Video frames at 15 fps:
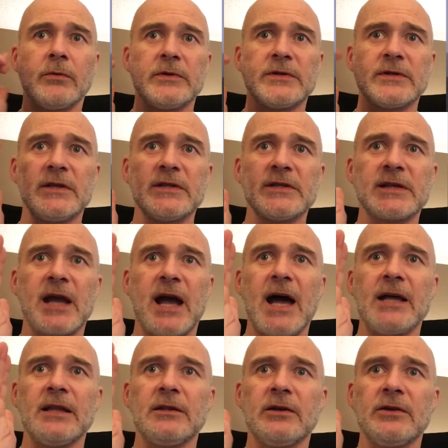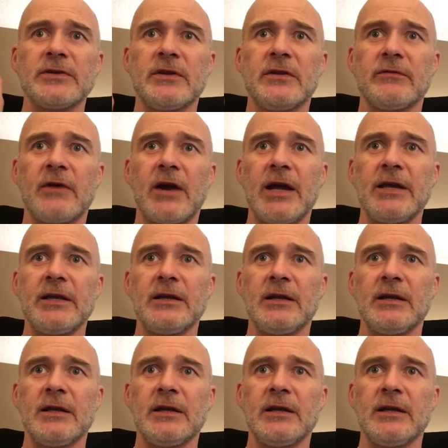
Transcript: It's in the sky, a little to the right,